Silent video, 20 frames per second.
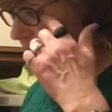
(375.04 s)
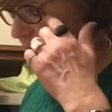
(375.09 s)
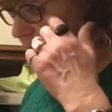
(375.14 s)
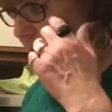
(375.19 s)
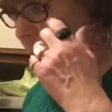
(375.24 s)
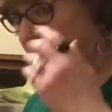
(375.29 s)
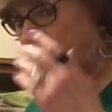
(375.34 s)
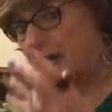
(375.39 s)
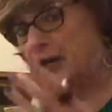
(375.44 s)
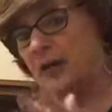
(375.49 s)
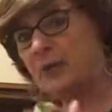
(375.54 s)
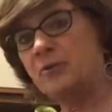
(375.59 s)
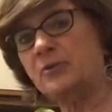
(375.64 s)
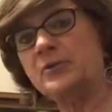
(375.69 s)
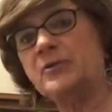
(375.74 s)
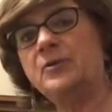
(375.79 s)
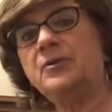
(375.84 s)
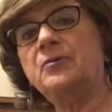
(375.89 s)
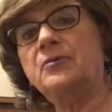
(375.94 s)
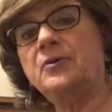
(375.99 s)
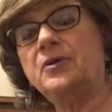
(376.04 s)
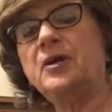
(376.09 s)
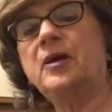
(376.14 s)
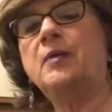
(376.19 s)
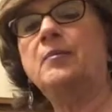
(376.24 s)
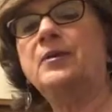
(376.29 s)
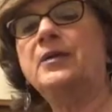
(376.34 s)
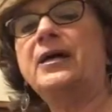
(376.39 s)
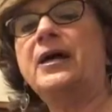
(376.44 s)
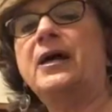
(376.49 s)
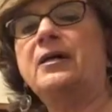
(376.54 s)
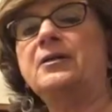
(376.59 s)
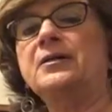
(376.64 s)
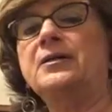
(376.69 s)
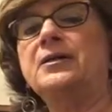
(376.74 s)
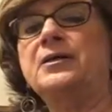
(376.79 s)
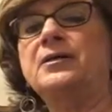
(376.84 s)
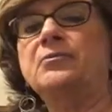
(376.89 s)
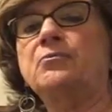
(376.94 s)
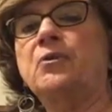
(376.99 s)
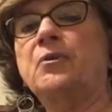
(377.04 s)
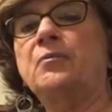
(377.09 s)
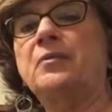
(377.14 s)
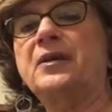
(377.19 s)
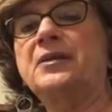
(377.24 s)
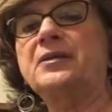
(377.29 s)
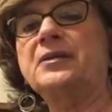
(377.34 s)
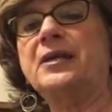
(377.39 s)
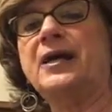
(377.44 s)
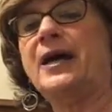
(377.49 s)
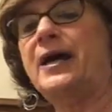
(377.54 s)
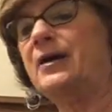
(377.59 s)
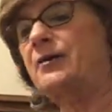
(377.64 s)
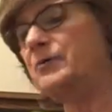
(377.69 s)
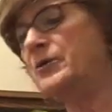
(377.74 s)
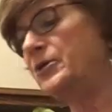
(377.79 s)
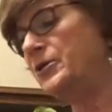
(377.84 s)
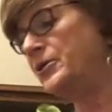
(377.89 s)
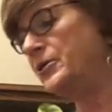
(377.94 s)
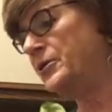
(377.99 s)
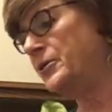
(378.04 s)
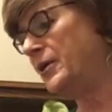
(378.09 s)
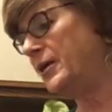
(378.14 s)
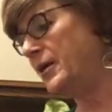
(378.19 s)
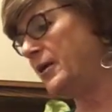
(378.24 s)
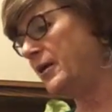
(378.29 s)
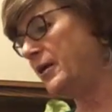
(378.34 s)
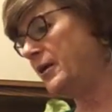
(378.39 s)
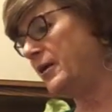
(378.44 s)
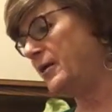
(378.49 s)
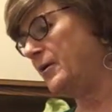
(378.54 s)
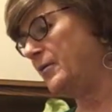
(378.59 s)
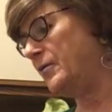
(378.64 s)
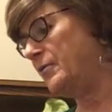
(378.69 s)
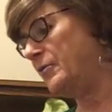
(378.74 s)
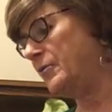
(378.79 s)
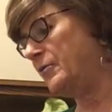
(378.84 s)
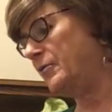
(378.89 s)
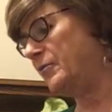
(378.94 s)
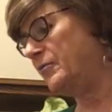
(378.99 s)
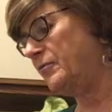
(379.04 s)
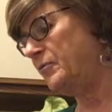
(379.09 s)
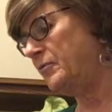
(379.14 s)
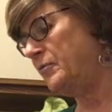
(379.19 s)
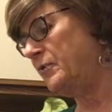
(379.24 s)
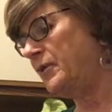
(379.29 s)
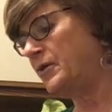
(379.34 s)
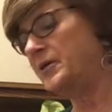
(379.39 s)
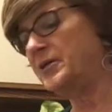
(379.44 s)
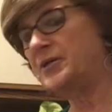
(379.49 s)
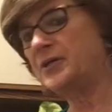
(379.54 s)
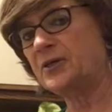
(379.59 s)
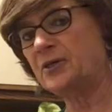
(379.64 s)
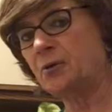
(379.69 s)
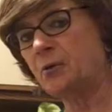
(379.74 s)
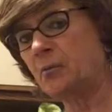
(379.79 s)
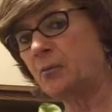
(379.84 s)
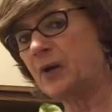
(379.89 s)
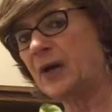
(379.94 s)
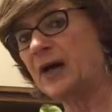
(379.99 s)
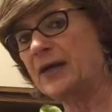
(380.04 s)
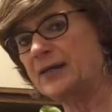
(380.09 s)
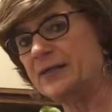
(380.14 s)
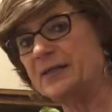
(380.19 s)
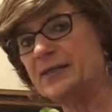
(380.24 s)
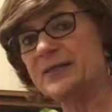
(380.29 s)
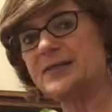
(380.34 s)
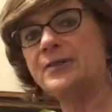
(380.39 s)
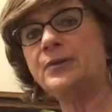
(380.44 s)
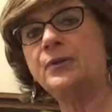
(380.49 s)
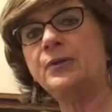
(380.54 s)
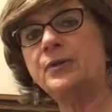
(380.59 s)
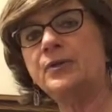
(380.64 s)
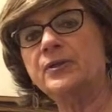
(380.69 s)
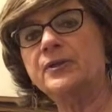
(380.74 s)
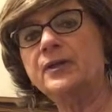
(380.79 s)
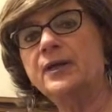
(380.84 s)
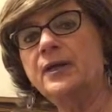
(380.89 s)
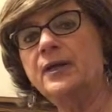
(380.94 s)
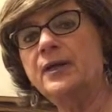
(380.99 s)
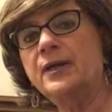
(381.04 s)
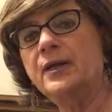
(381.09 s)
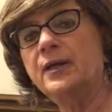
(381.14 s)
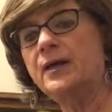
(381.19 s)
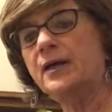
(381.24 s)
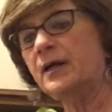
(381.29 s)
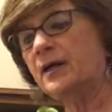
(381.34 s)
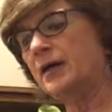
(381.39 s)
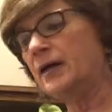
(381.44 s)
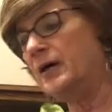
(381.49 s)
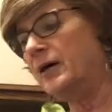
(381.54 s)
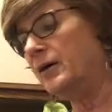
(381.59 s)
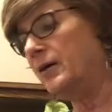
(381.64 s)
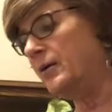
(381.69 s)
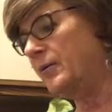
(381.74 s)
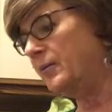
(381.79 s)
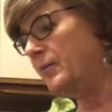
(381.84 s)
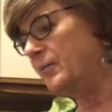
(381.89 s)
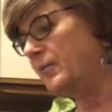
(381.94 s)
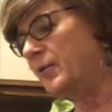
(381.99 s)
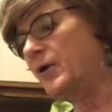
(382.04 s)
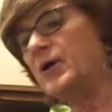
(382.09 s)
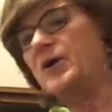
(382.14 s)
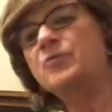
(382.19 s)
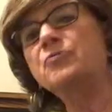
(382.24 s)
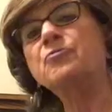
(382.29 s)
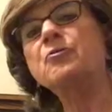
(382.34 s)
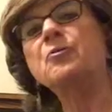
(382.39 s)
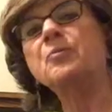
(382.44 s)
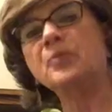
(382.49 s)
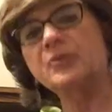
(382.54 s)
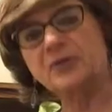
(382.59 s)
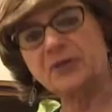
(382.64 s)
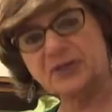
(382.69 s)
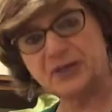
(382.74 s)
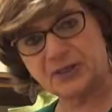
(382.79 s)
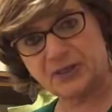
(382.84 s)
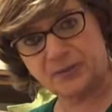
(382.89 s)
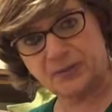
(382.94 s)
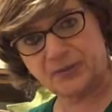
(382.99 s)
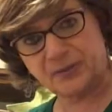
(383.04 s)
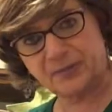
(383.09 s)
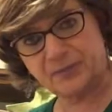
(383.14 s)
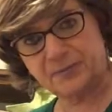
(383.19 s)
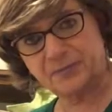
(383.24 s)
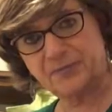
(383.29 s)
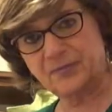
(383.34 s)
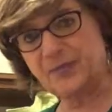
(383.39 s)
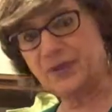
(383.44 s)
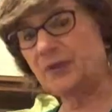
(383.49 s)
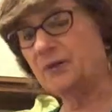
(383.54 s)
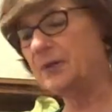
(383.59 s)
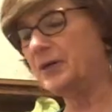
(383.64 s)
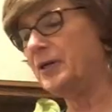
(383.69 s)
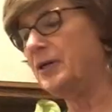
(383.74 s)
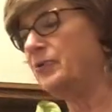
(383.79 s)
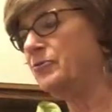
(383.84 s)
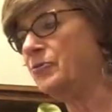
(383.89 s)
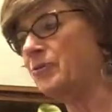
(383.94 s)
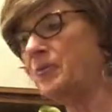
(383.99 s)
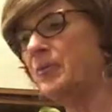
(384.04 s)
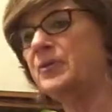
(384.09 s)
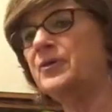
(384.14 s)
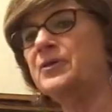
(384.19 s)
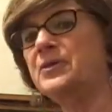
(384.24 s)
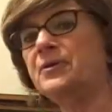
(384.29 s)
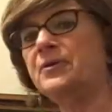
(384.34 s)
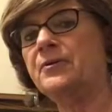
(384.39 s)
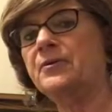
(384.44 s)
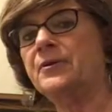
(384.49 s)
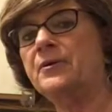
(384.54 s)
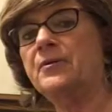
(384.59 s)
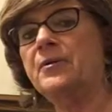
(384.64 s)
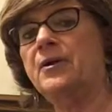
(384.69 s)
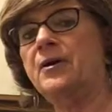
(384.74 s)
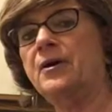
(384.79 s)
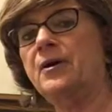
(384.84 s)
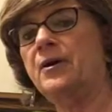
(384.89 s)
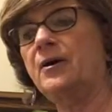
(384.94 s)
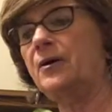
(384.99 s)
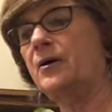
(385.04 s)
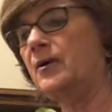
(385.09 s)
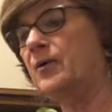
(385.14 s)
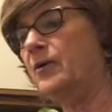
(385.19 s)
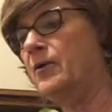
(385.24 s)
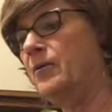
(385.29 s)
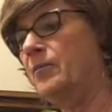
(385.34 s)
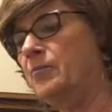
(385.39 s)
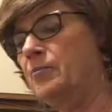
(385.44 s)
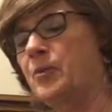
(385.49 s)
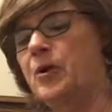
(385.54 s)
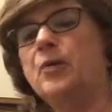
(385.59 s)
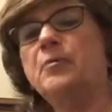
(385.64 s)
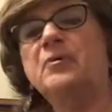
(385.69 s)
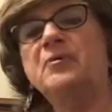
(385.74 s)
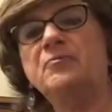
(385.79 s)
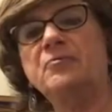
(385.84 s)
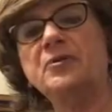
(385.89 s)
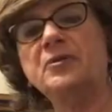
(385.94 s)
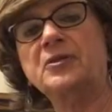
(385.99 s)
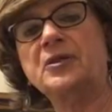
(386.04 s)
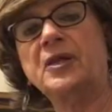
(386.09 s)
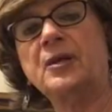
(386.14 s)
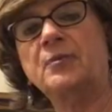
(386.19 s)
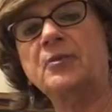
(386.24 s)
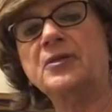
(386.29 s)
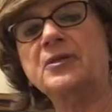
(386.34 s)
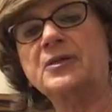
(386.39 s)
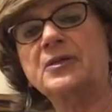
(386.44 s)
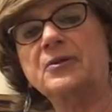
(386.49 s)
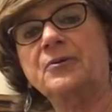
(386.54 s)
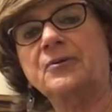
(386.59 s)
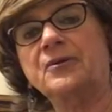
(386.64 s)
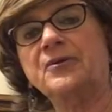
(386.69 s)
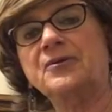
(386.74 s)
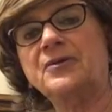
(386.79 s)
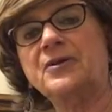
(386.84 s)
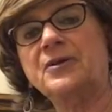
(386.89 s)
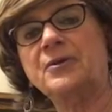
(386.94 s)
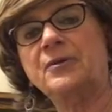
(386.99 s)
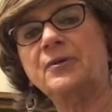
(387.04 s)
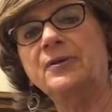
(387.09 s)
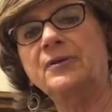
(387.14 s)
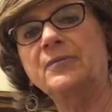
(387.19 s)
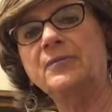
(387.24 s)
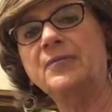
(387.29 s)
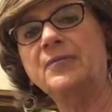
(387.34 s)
The thing I will tell you, the commonalities, what makes it Irish, there are a few things. Single pot distilled, or triple distilled. Okay, triple distilled. Bourbon, for example, is single distilled.